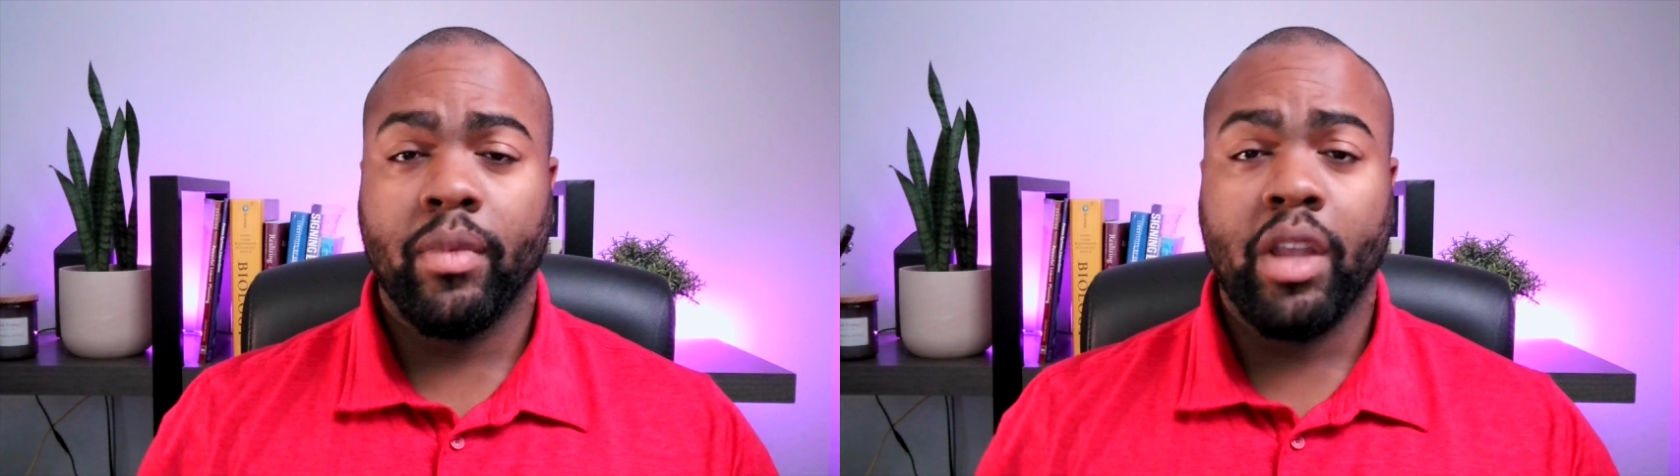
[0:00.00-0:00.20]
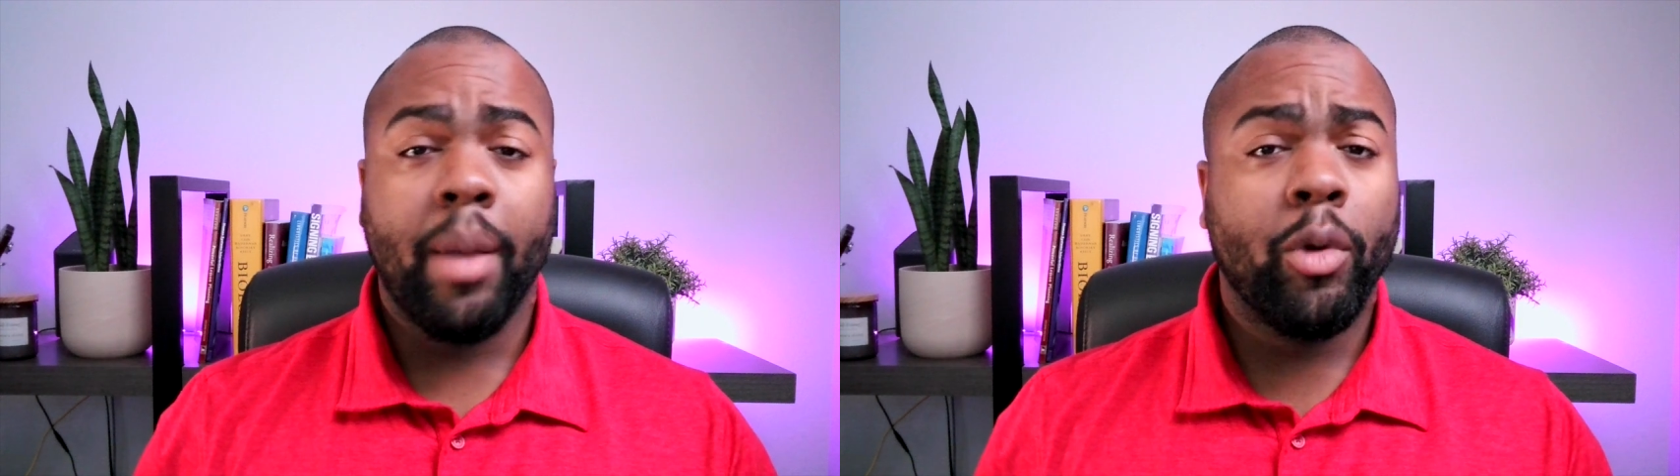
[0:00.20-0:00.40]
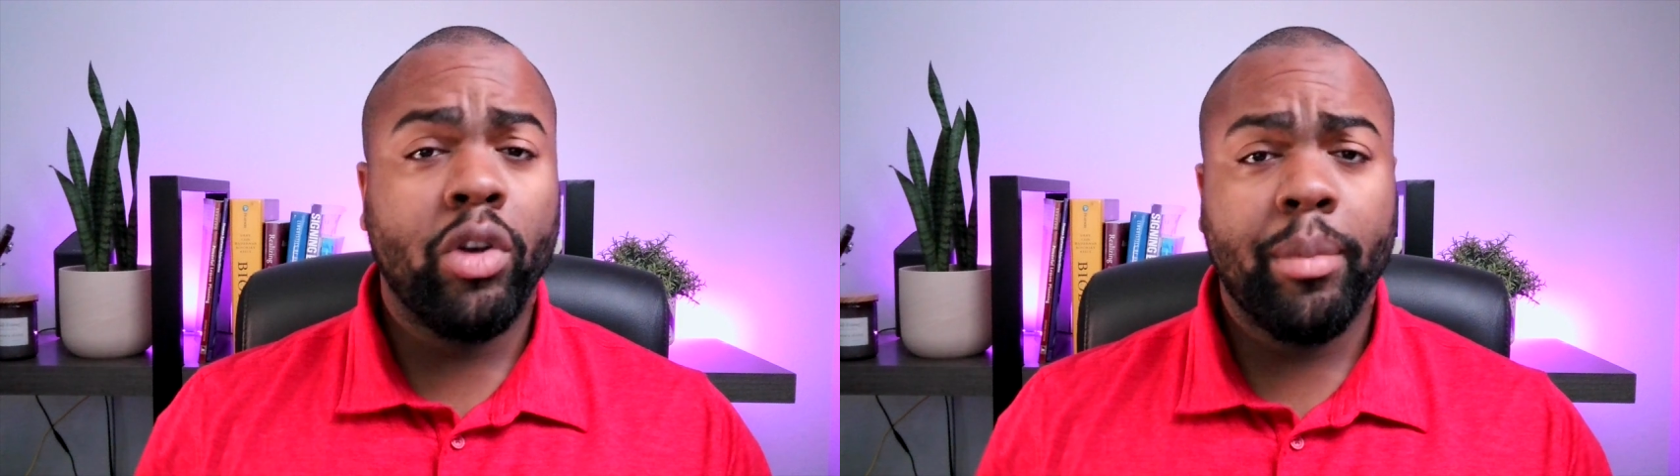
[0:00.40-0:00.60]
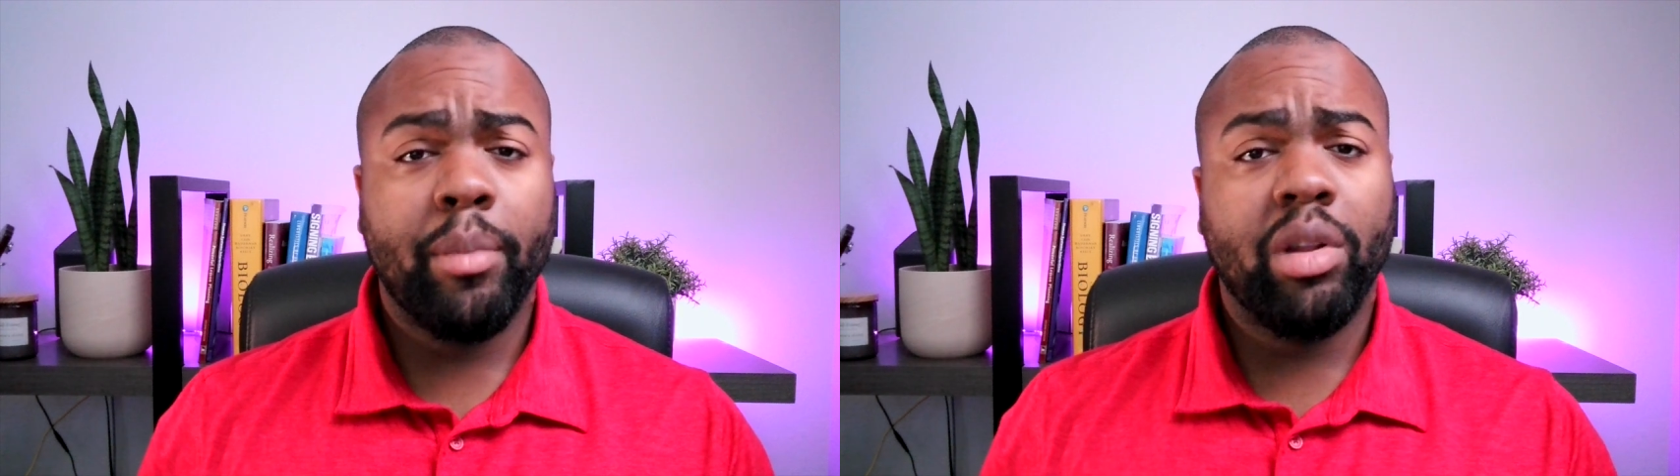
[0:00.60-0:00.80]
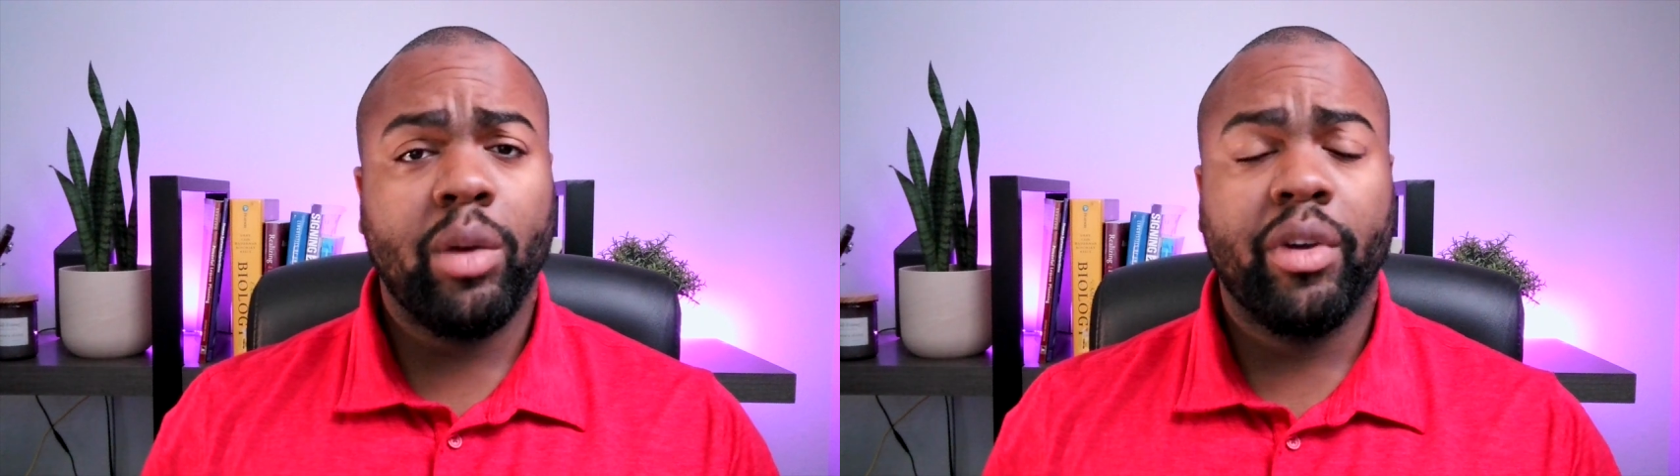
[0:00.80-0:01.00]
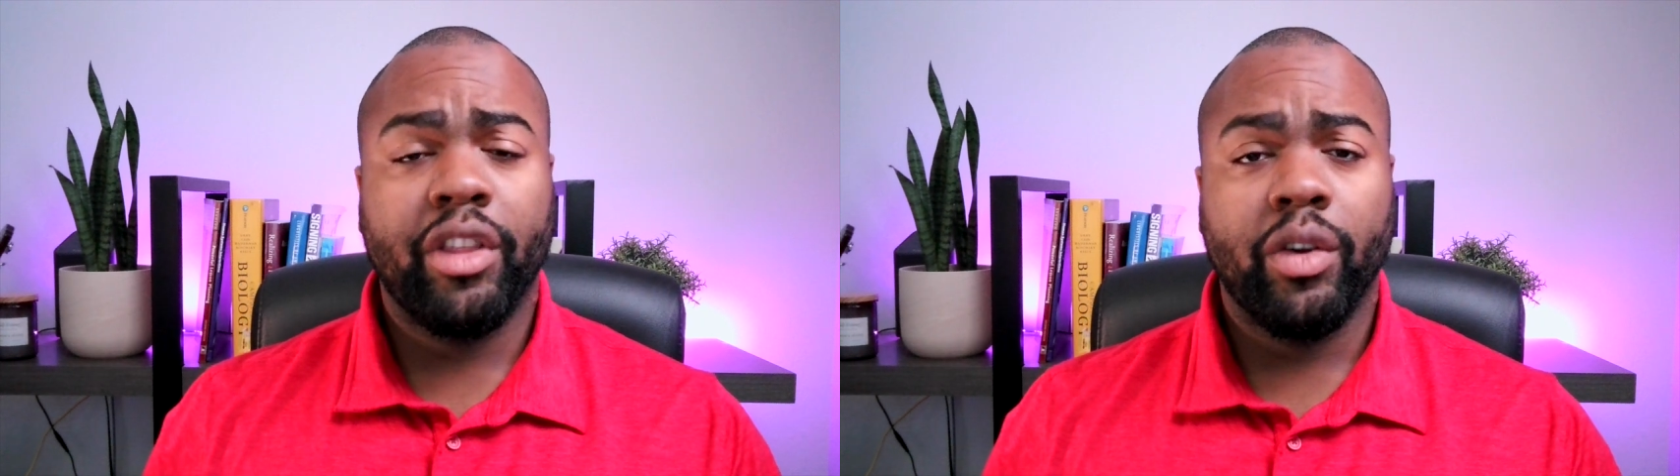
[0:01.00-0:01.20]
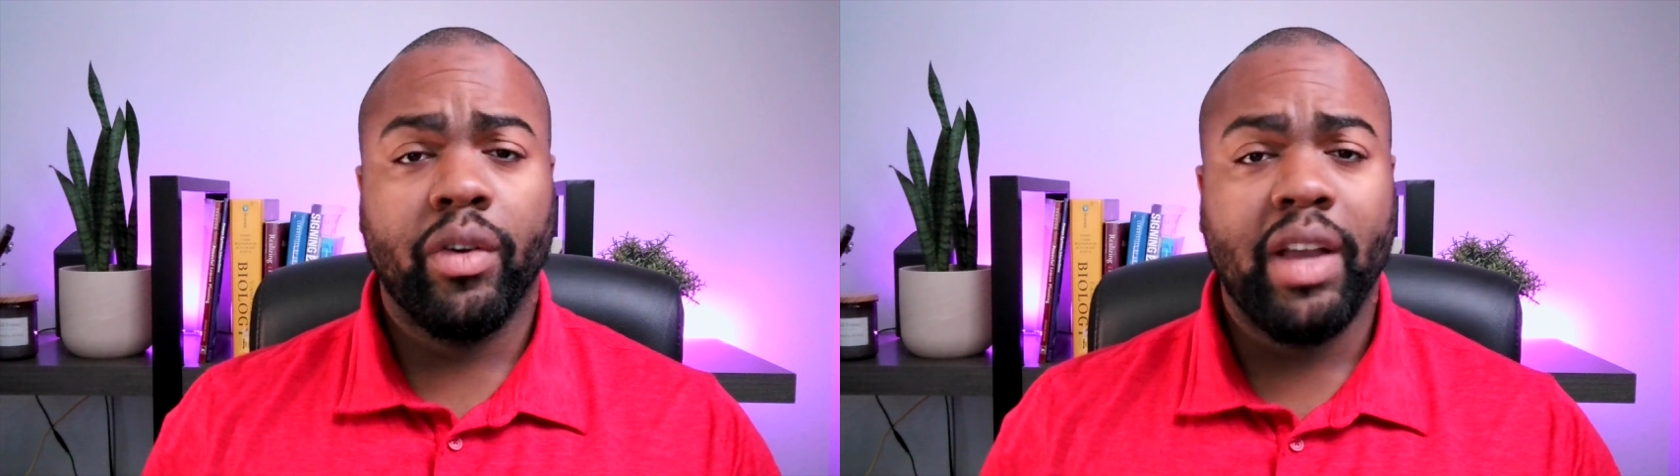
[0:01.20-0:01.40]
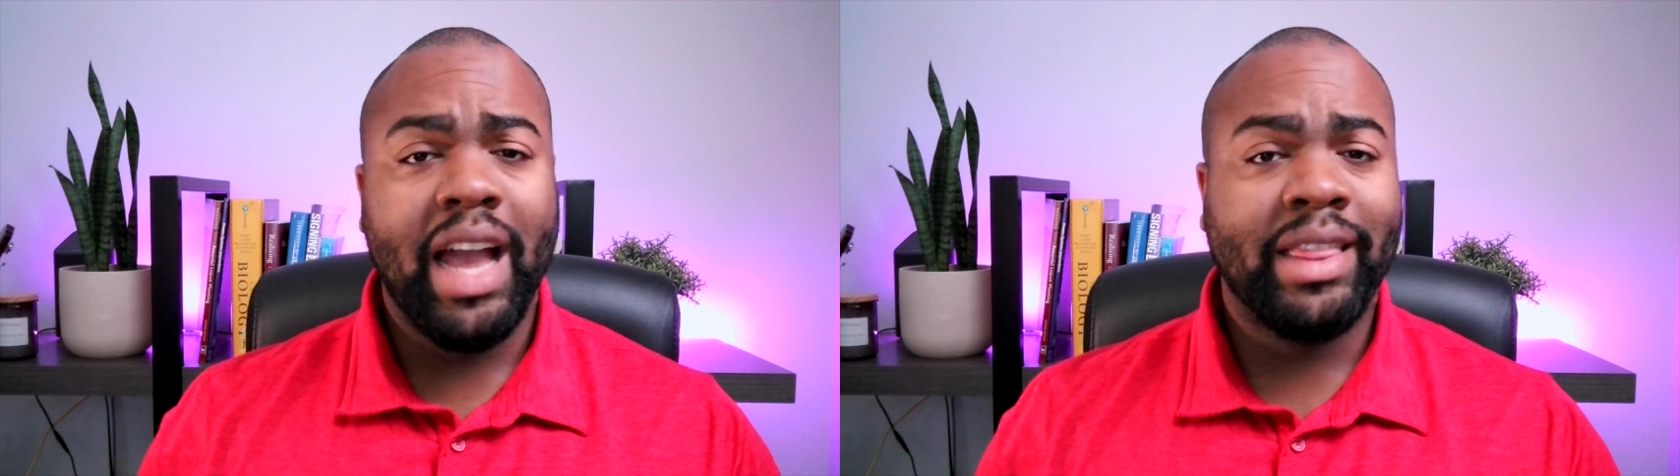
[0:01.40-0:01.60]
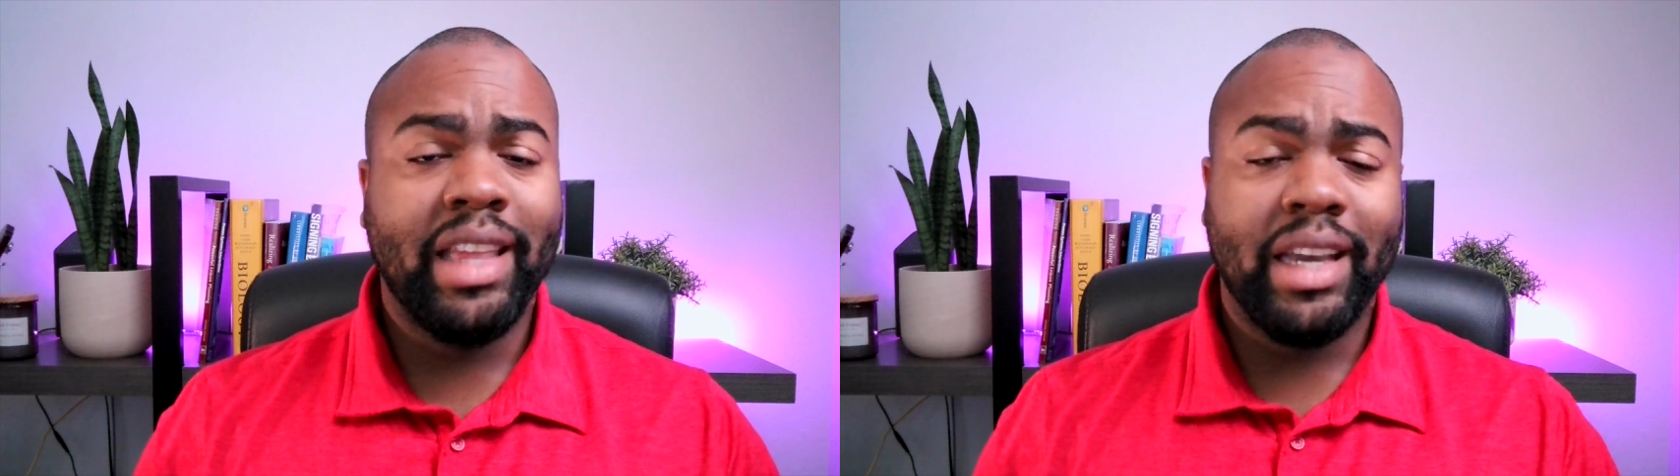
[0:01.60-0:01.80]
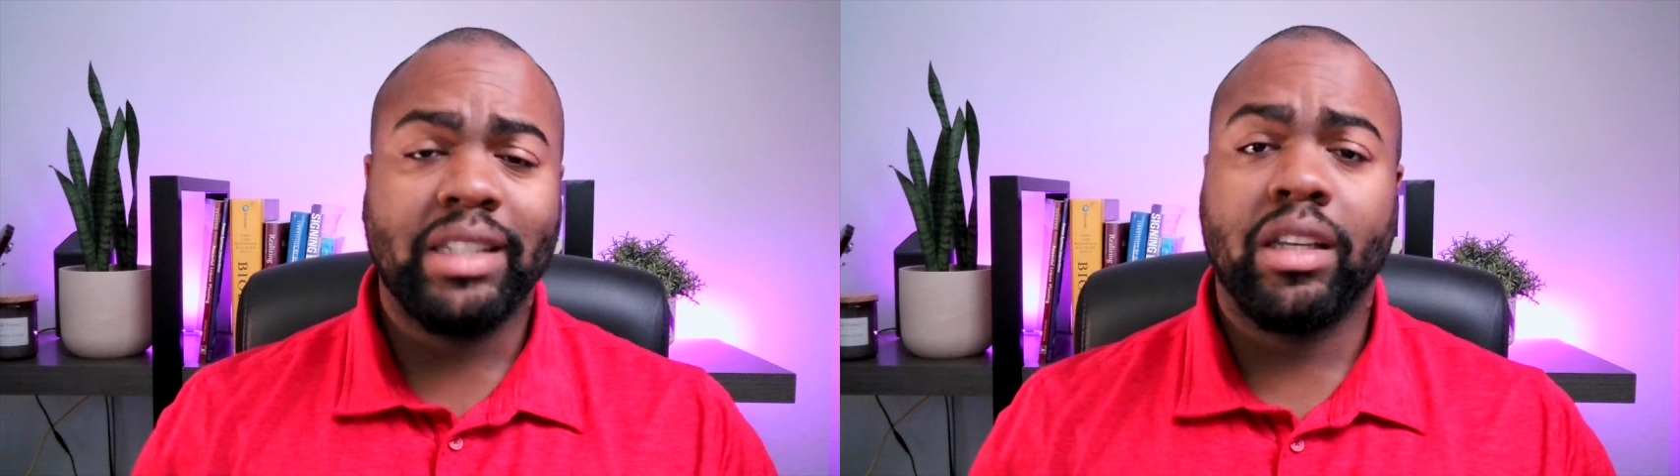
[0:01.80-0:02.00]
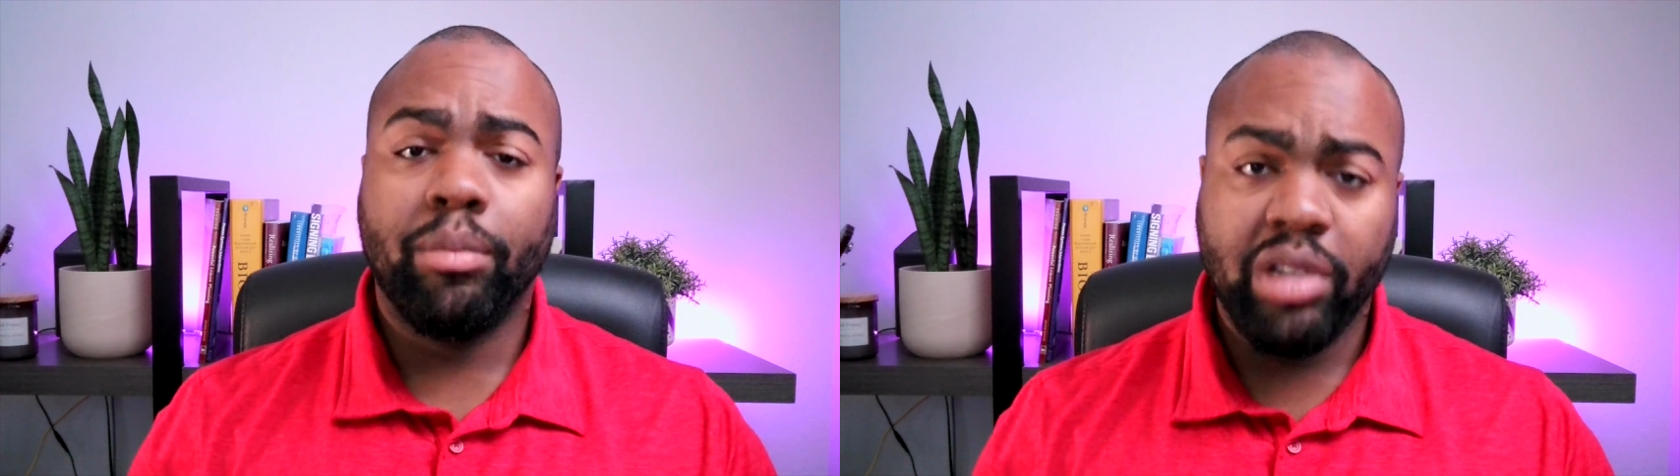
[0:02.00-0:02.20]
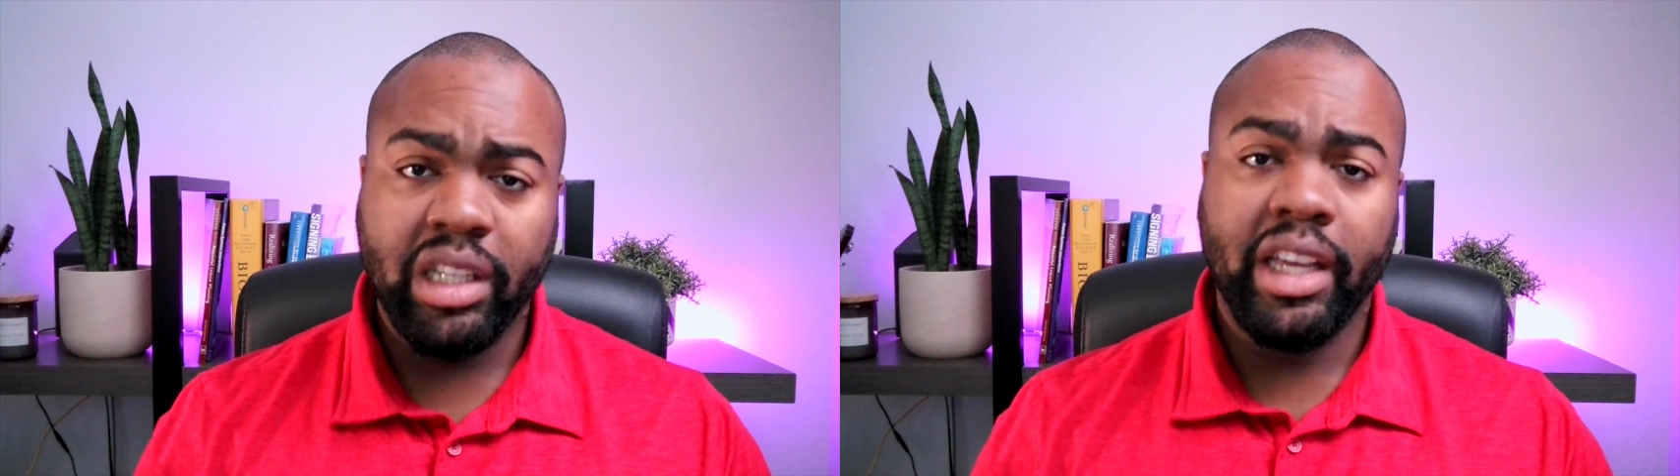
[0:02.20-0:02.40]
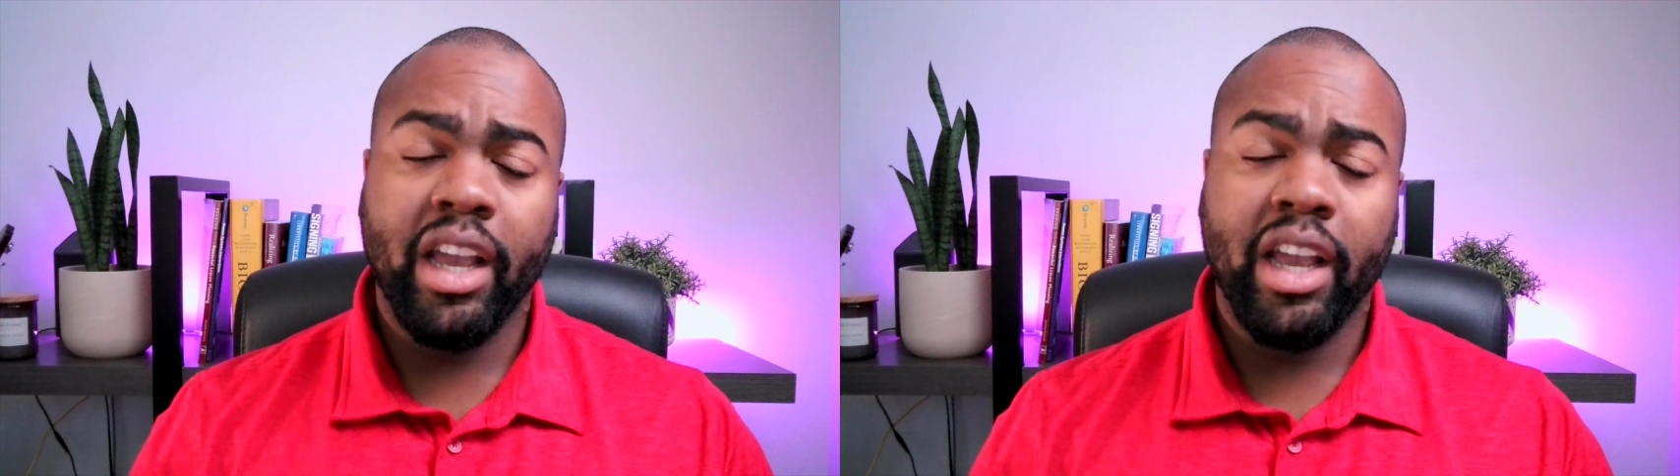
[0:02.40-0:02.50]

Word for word: I'm going to be blunt with you. I think it's completely